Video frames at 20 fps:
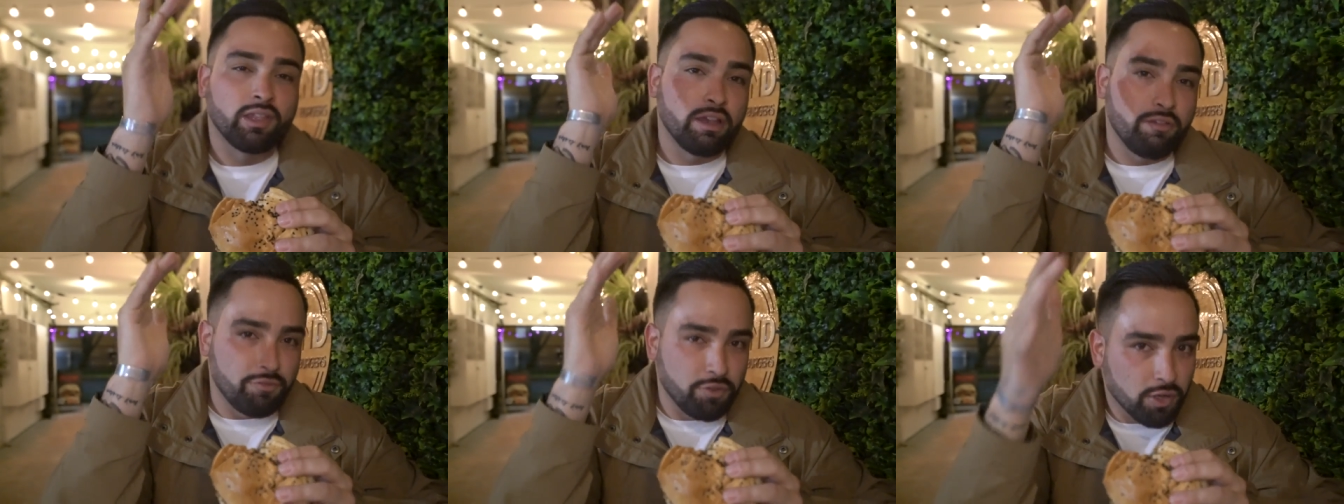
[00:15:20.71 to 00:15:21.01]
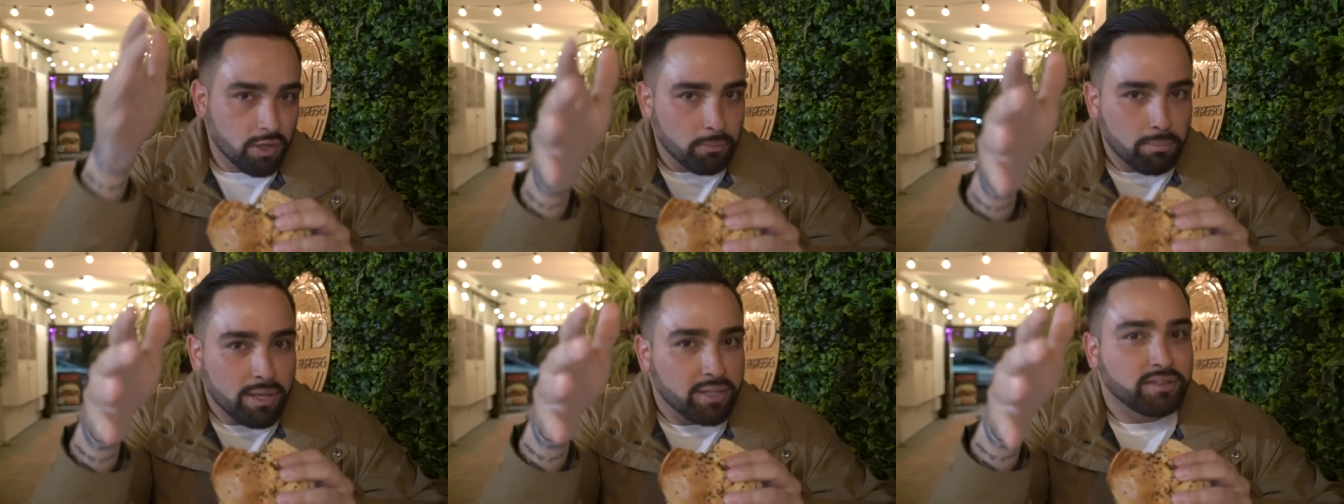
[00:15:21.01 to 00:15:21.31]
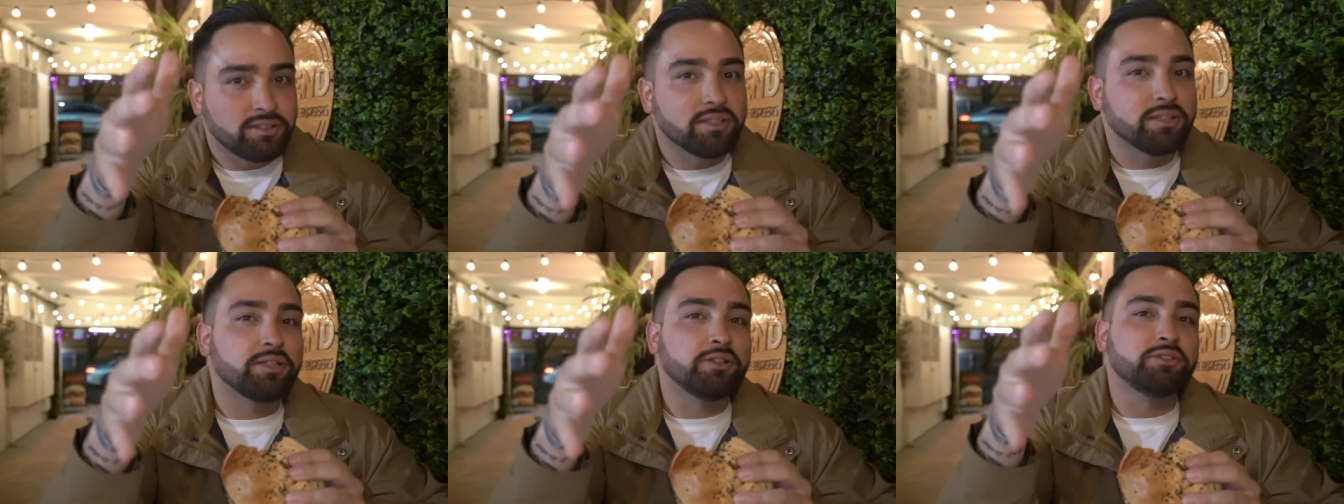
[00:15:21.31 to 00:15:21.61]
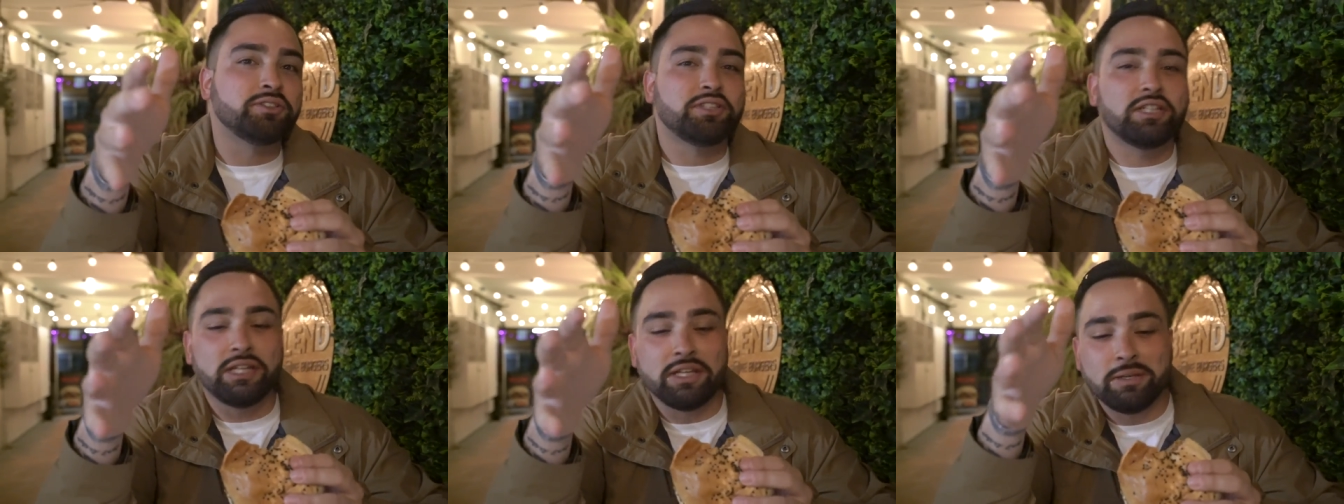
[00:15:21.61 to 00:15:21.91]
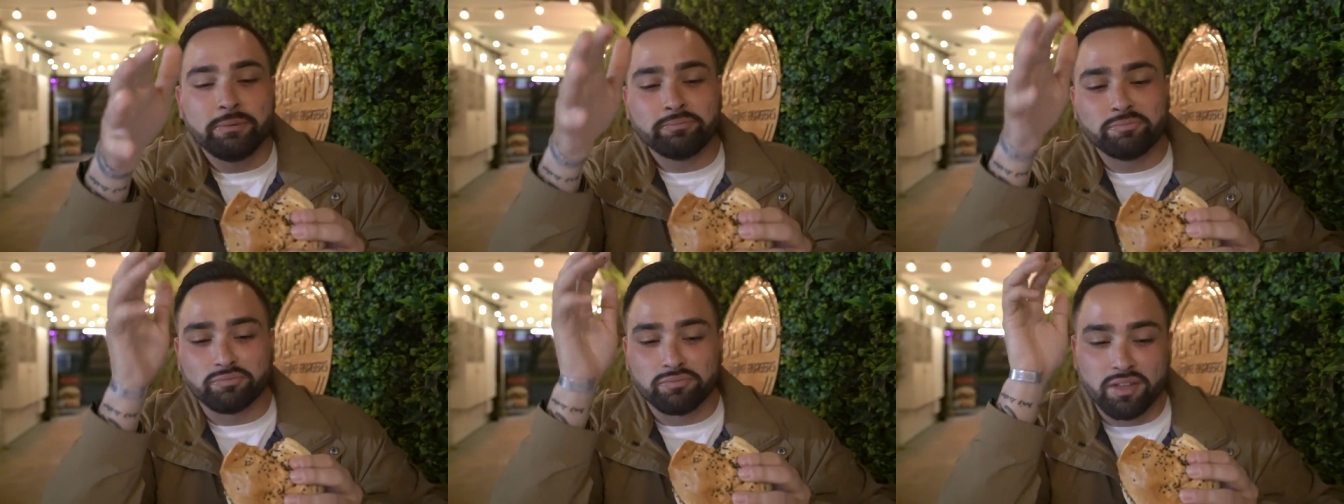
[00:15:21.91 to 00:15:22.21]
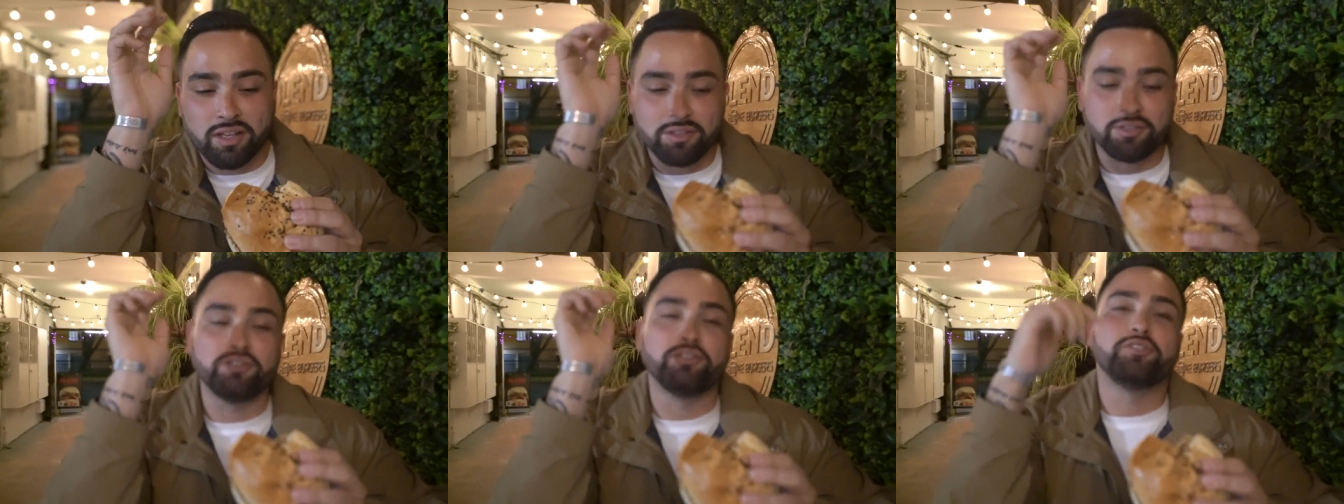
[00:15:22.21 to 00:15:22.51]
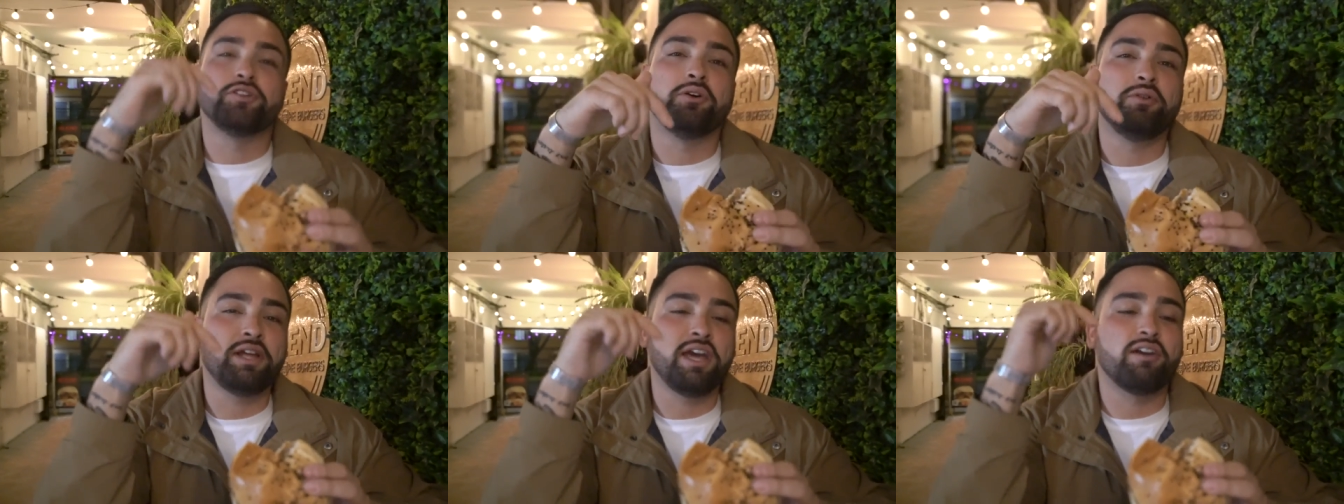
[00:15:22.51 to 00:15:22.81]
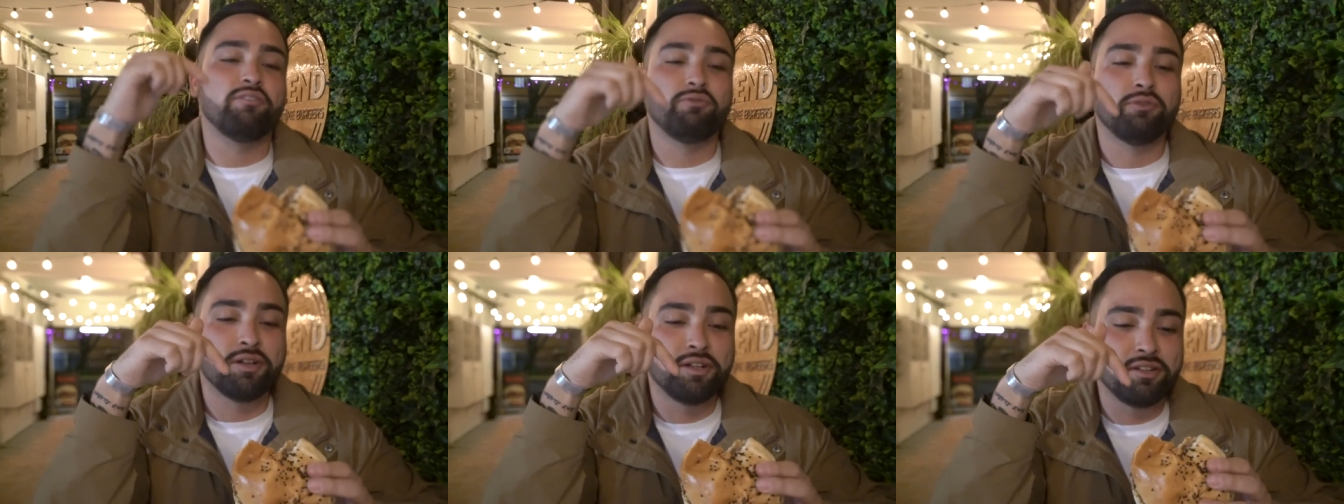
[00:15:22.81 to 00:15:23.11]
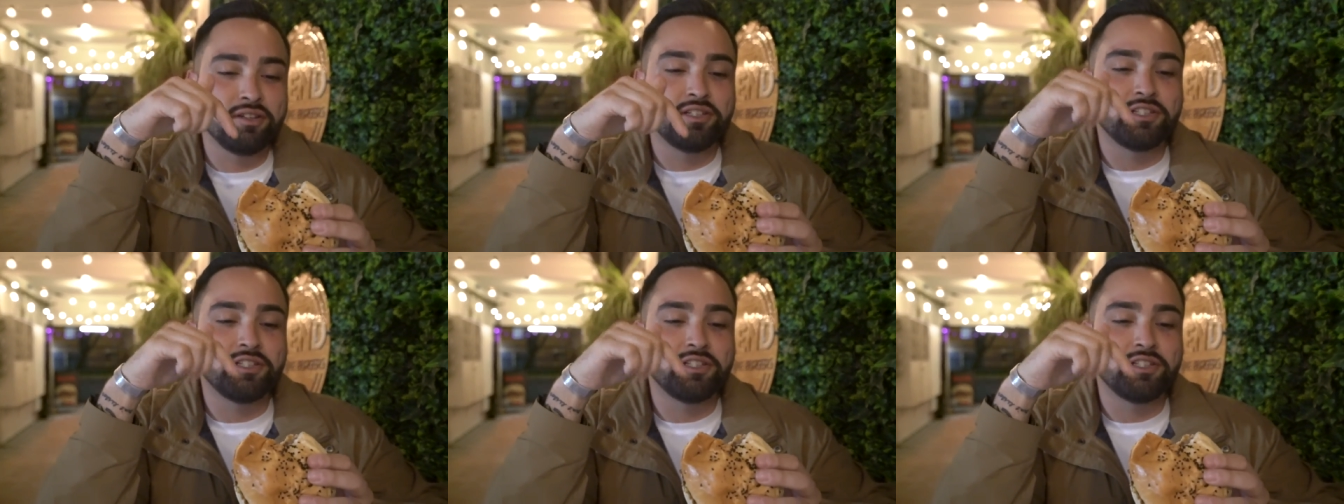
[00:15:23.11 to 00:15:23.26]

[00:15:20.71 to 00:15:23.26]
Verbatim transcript: If you're in Mexico City and you don't have one of